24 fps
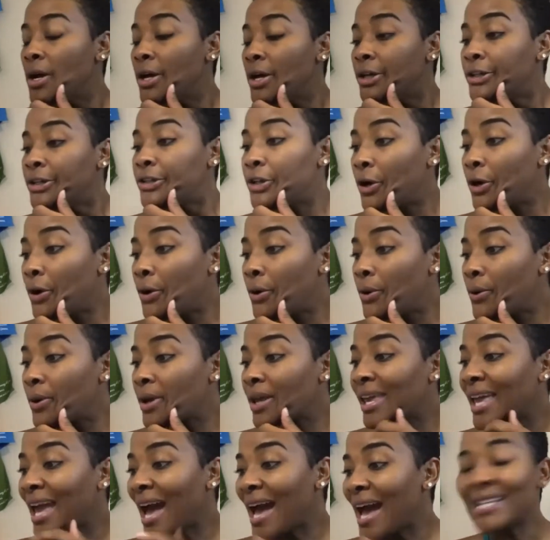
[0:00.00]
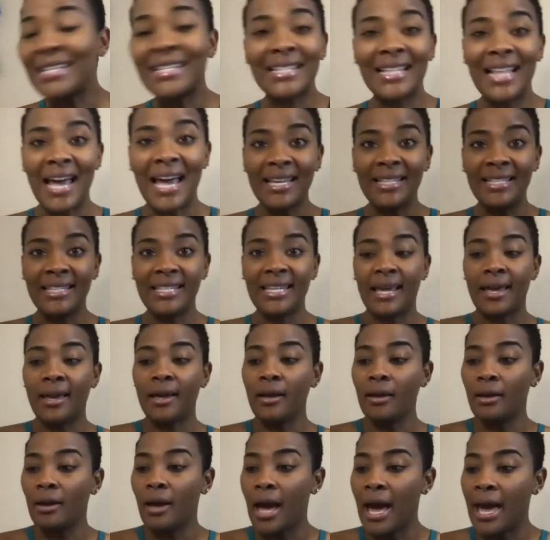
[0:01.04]
So
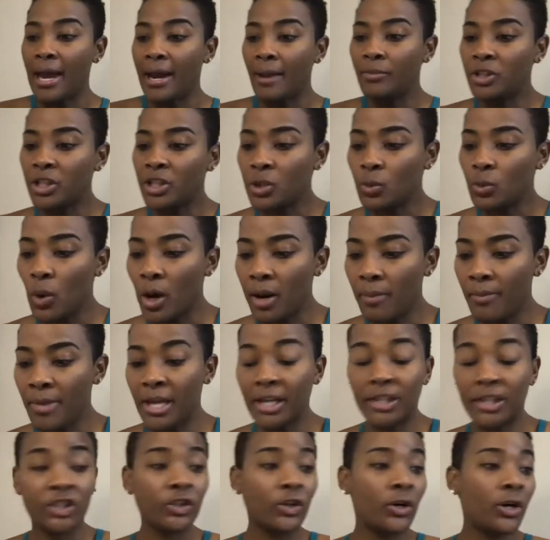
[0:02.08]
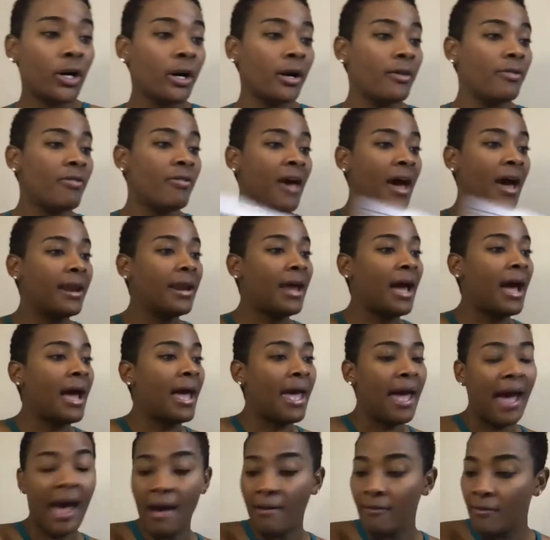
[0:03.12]
gaslighting, and I just want to make sure that I
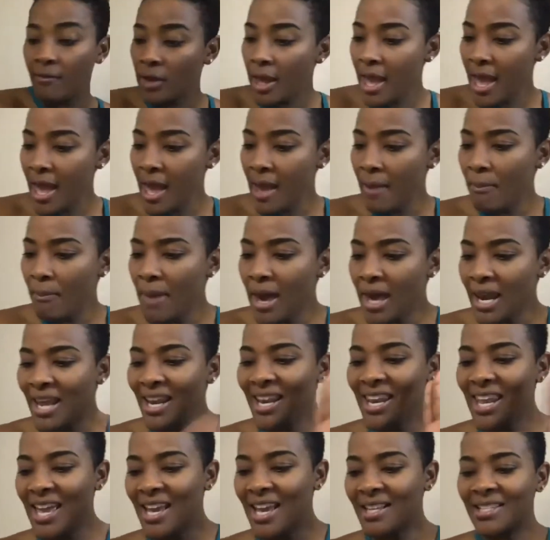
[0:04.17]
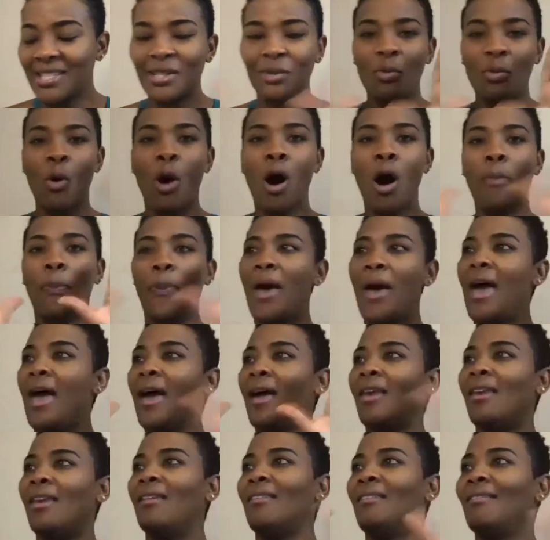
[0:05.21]
have, hey Benedict,
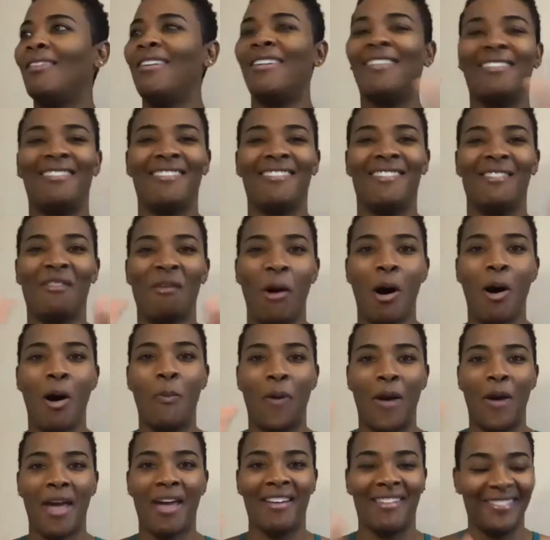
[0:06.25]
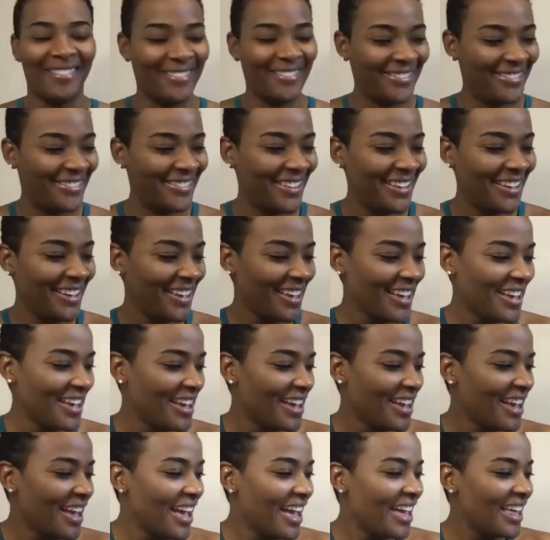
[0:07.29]
Wapen. Wapen.
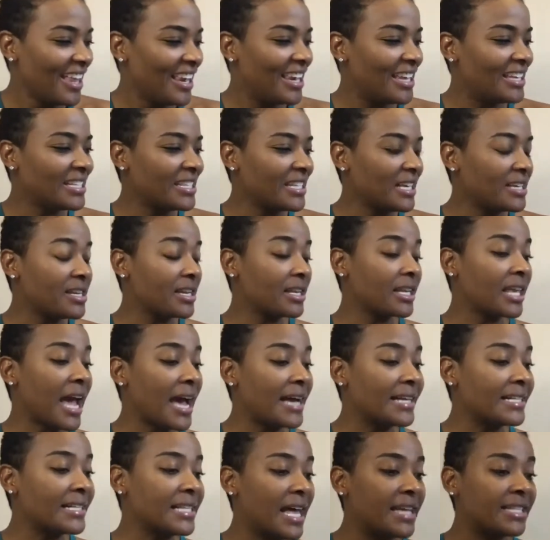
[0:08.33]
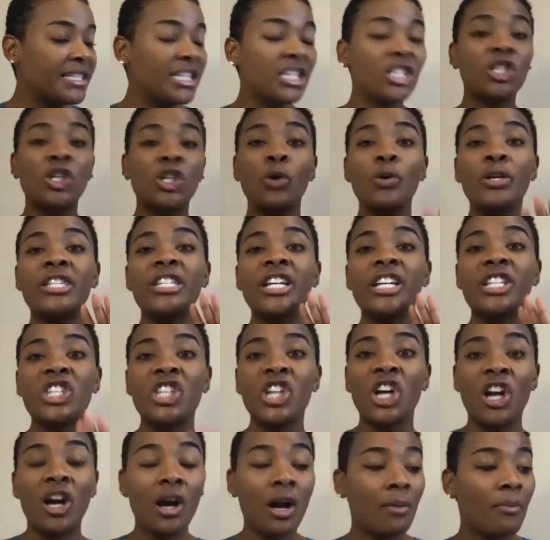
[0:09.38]
Listen, gaslighting. So it's a
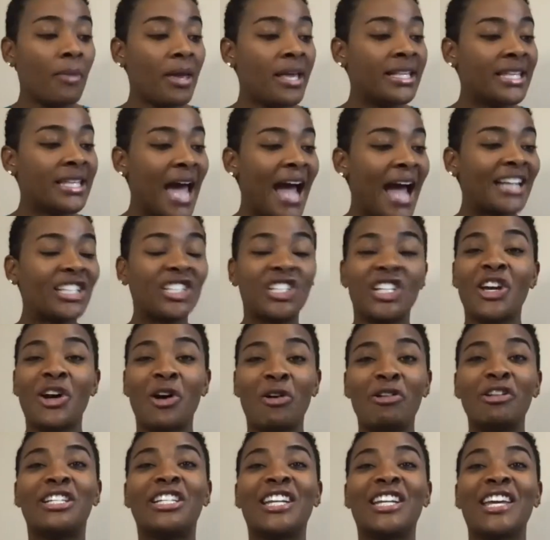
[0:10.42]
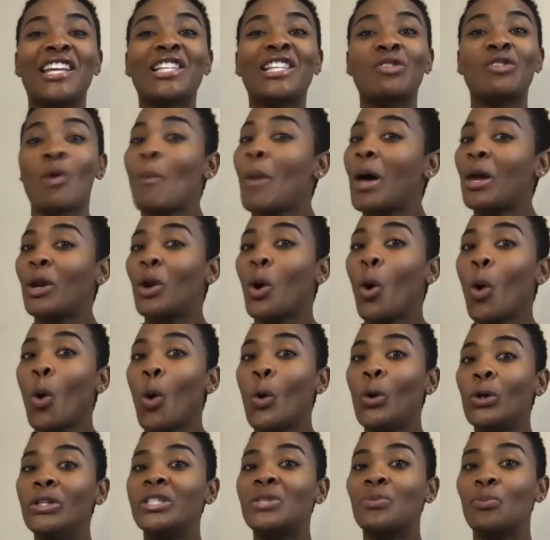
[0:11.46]
term, it actually originates from an
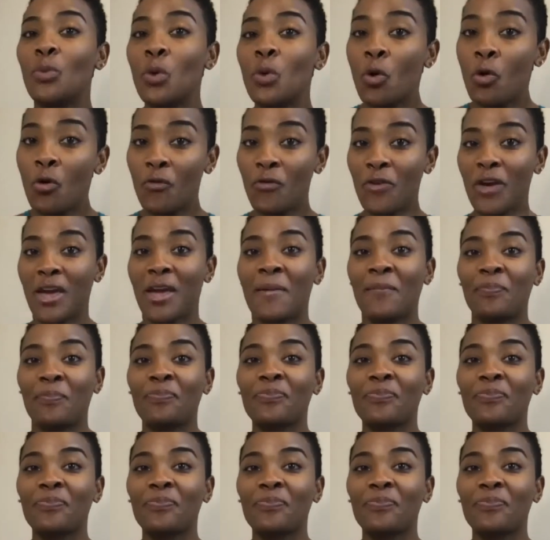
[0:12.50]
old movie.